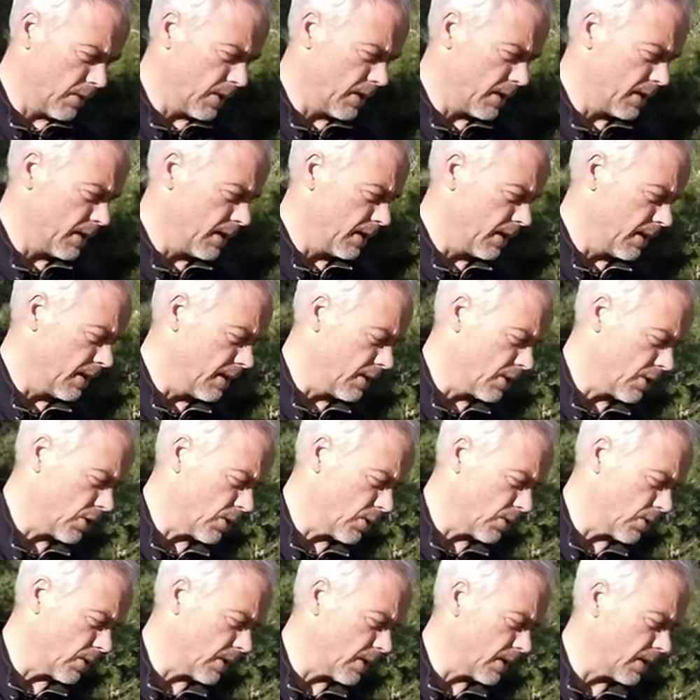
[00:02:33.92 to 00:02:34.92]
one is a little
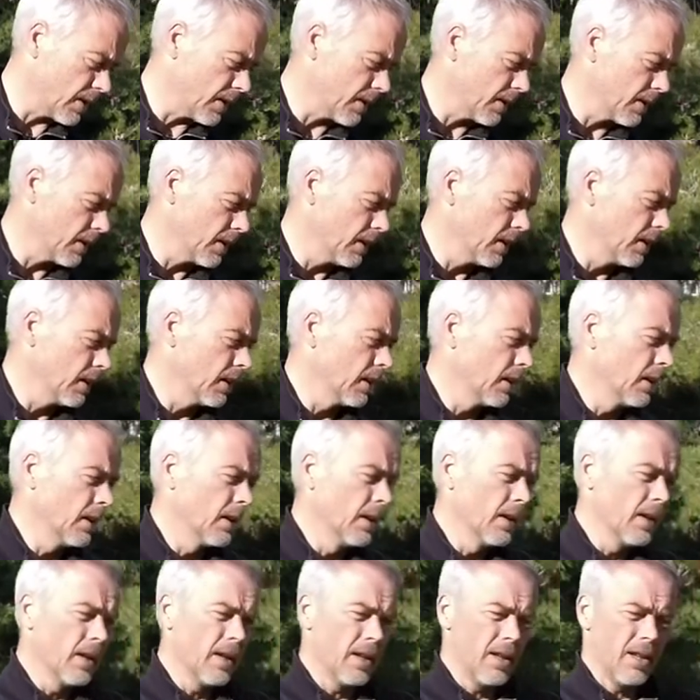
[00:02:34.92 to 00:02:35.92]
shorter.
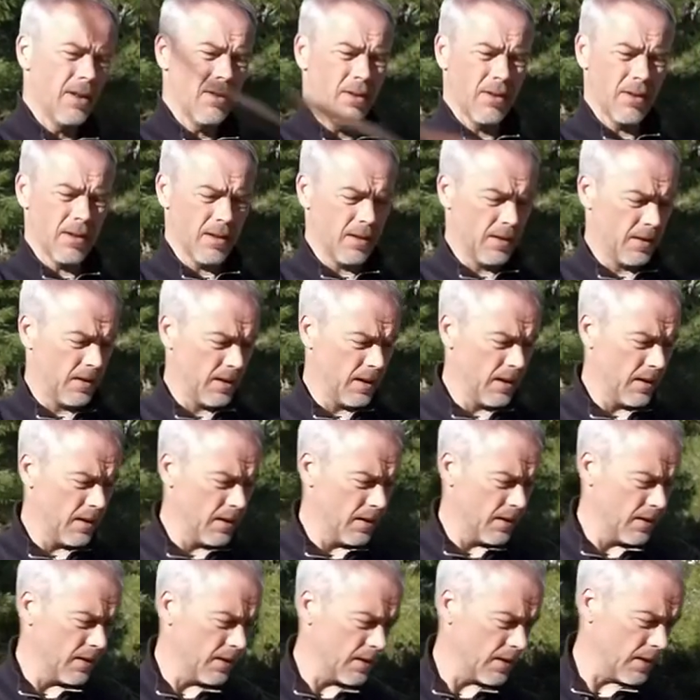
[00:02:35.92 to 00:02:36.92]
You can see
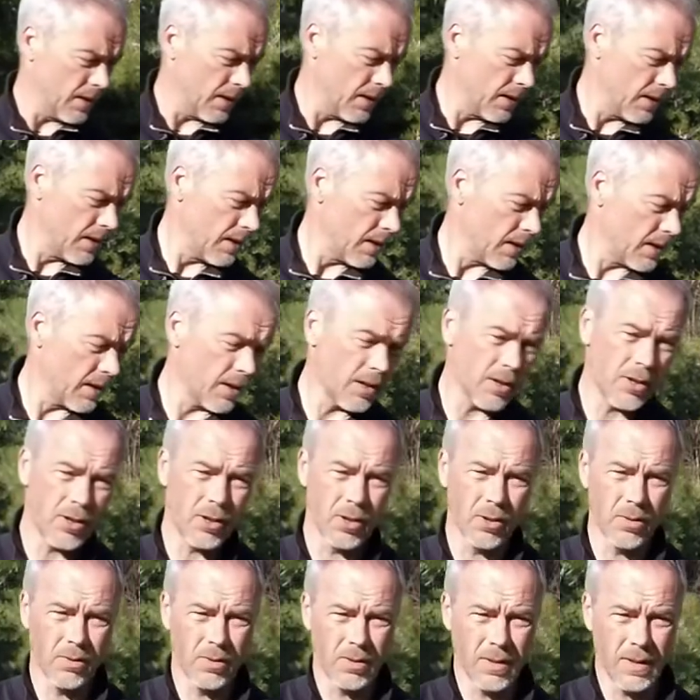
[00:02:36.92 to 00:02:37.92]
the design. I
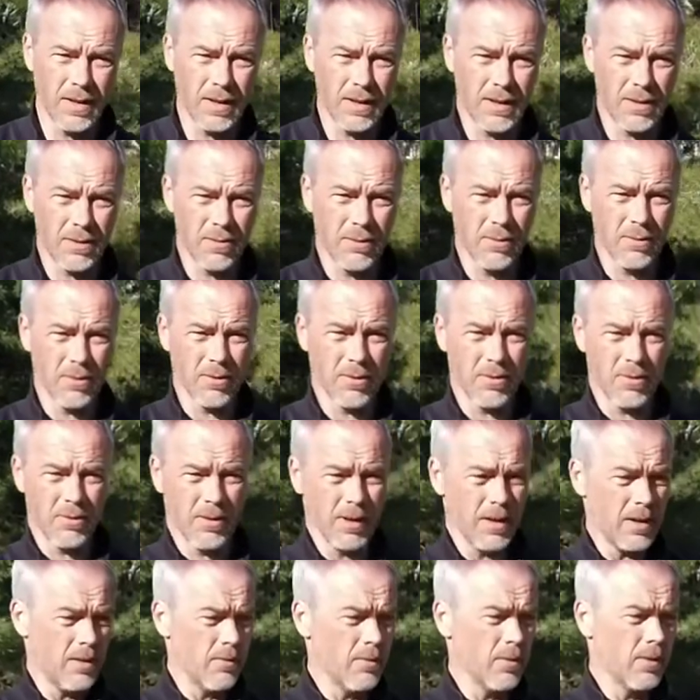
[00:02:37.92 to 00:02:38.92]
showed these two
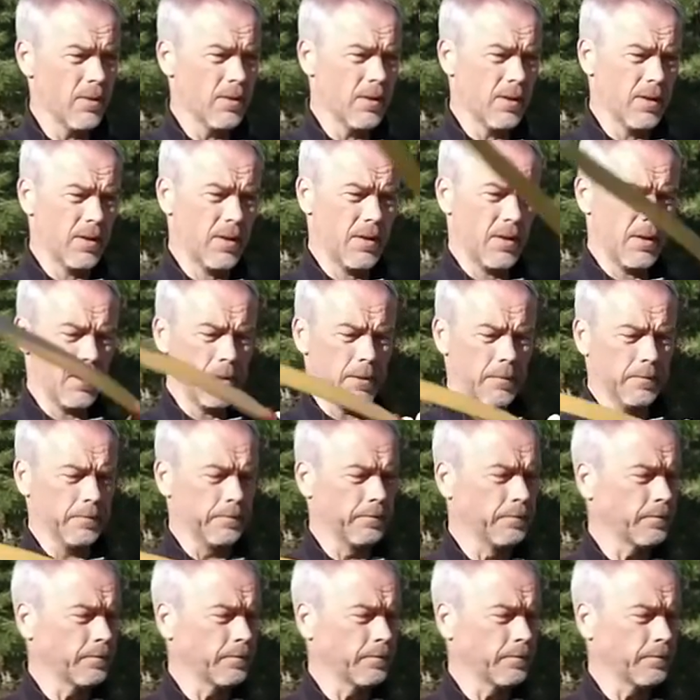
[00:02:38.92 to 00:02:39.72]
already once,